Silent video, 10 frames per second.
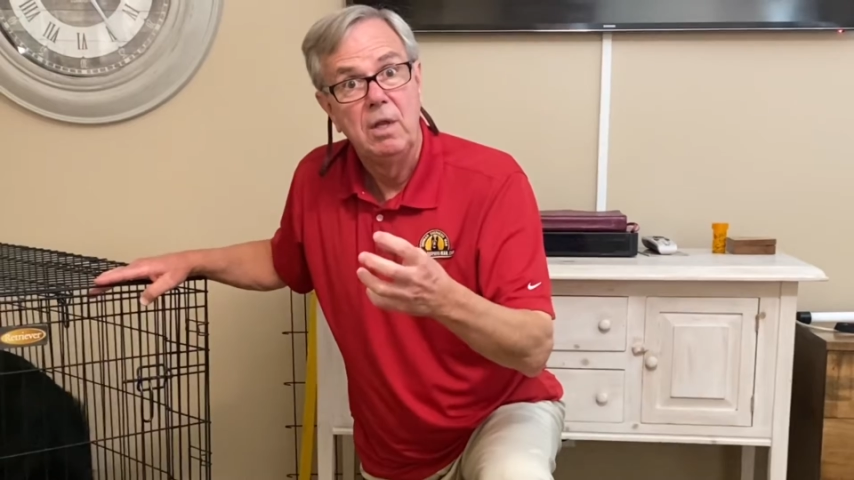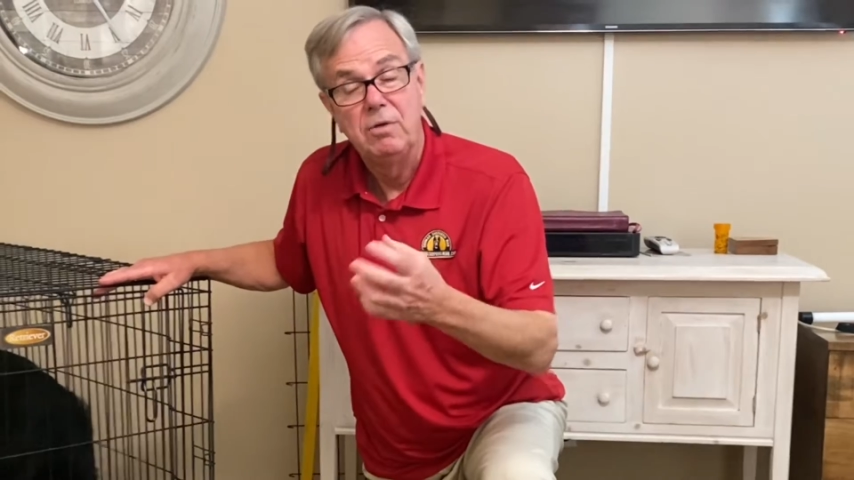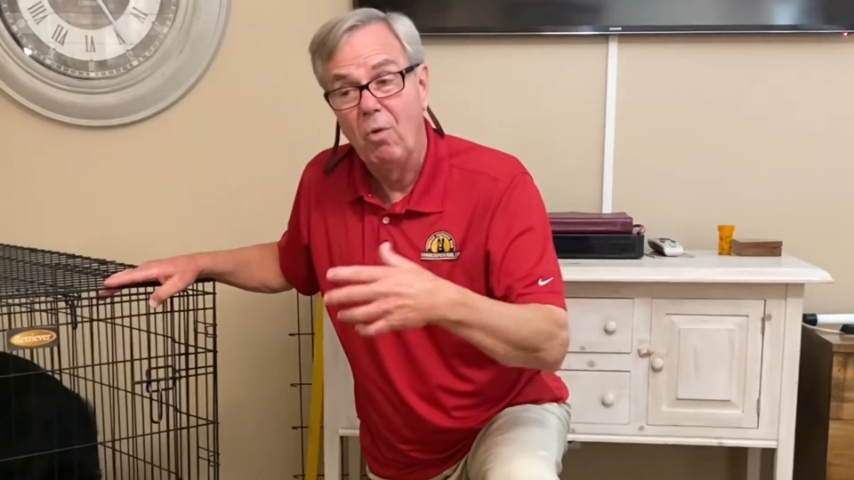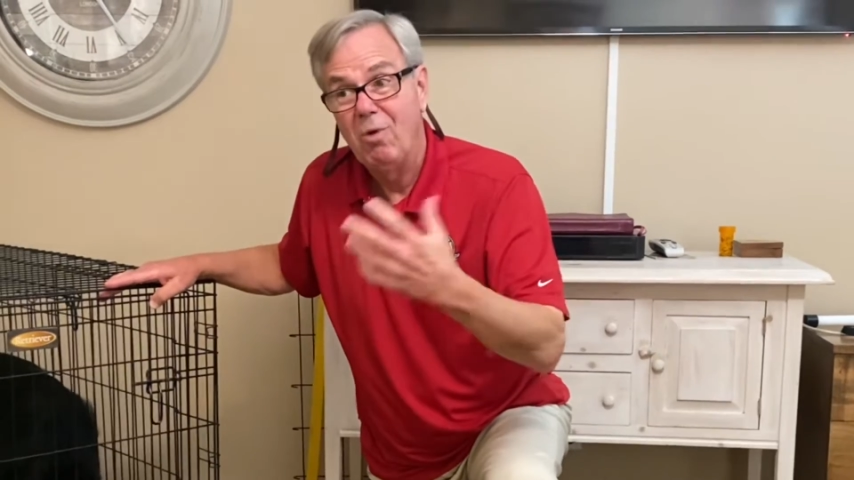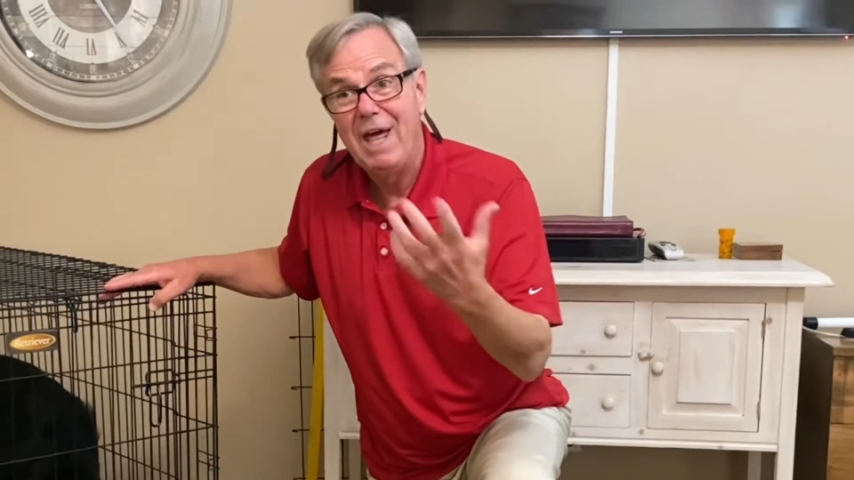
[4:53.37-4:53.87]

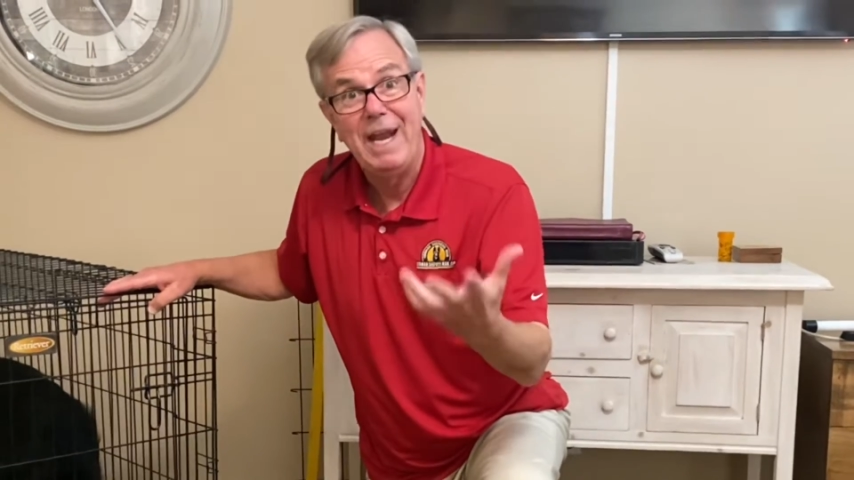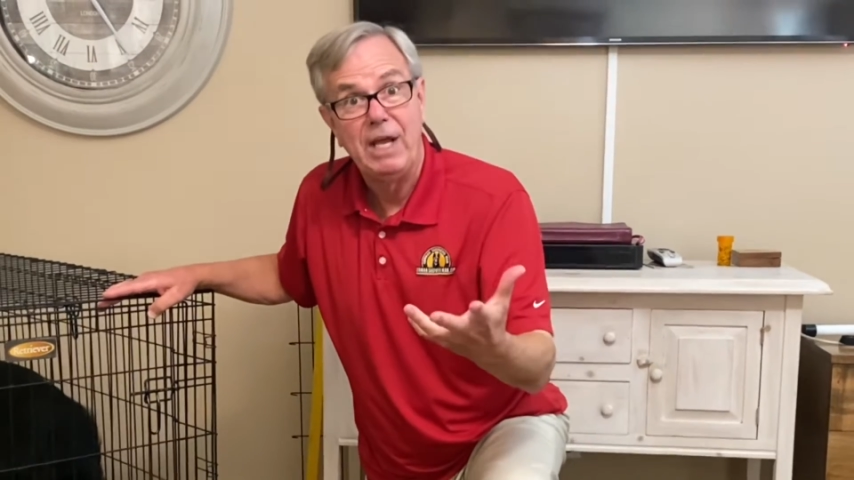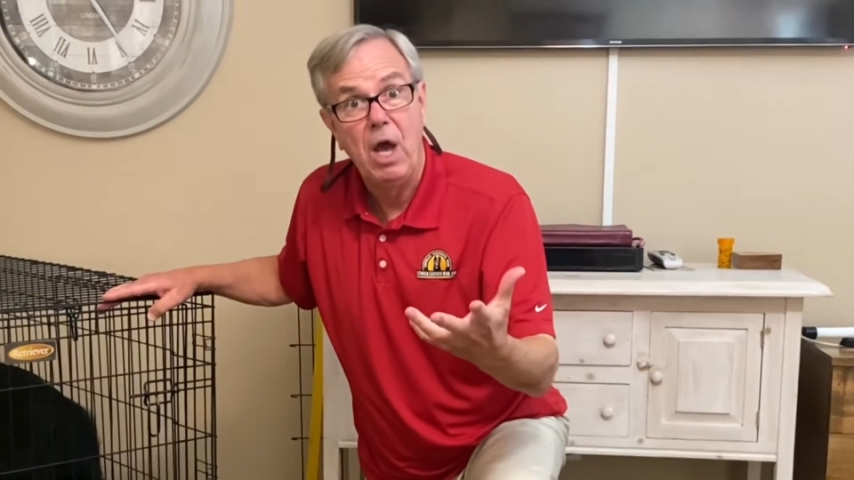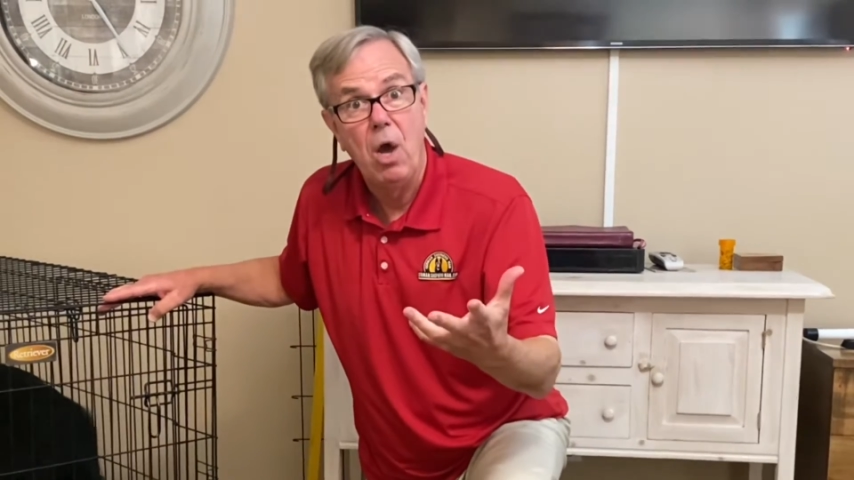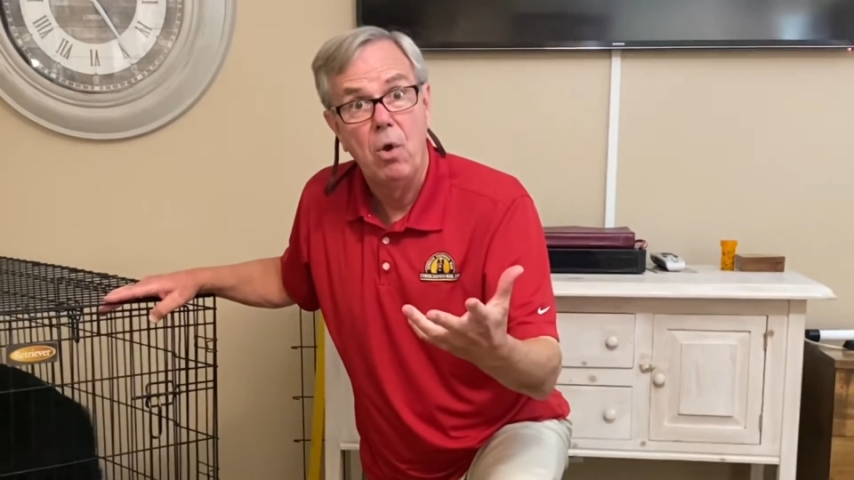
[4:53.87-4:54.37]
Don't let it
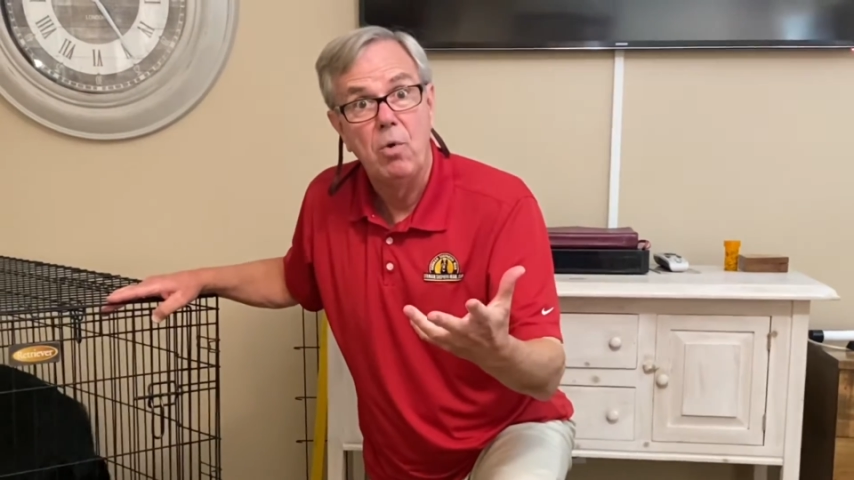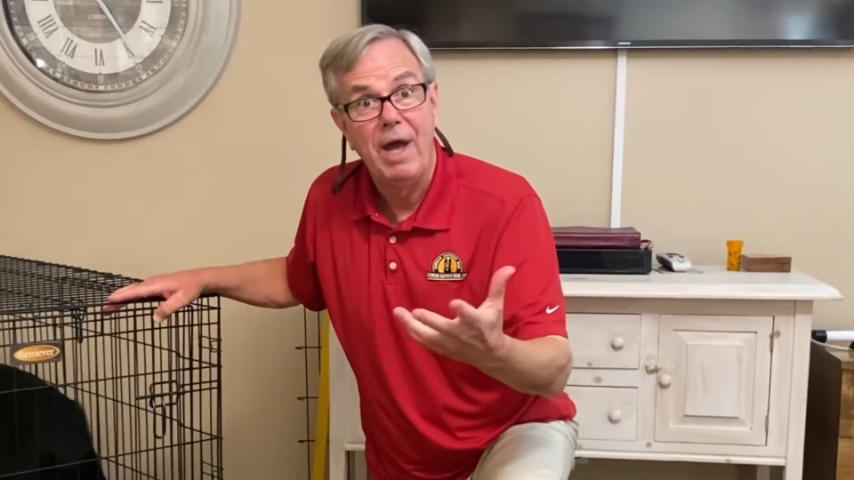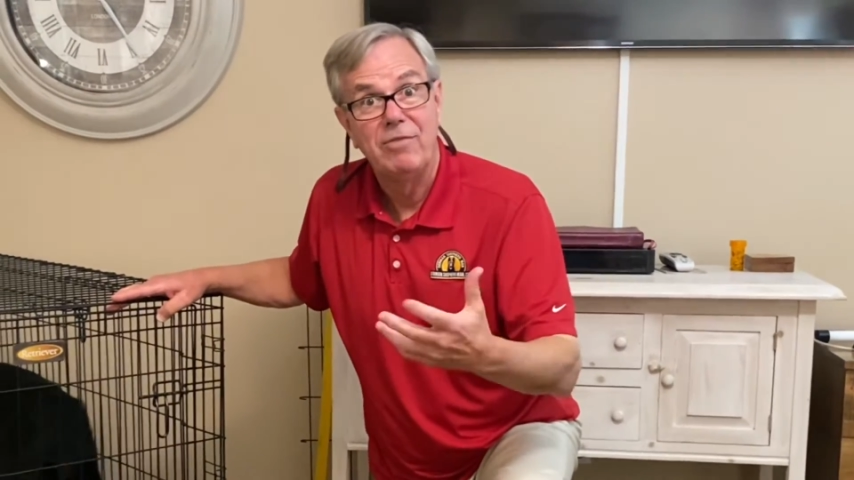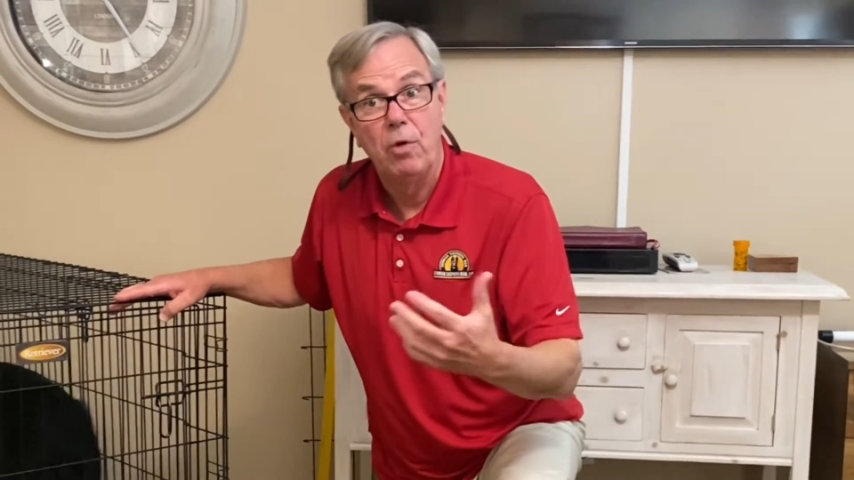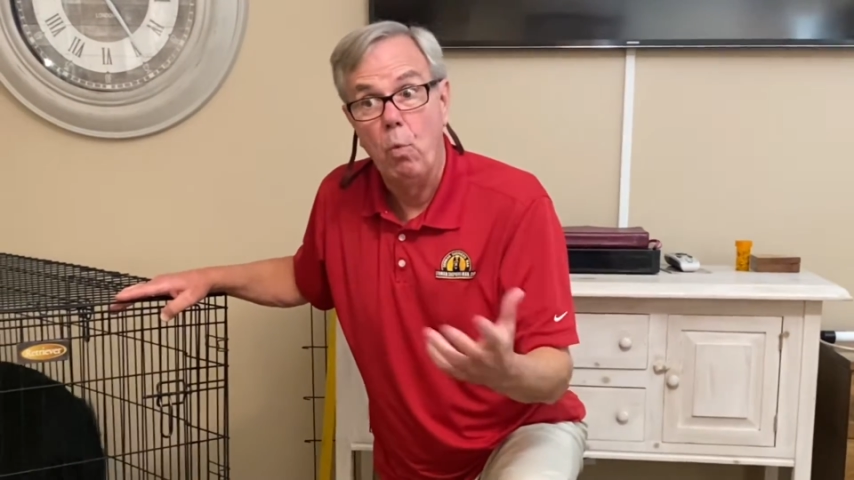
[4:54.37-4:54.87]
go as a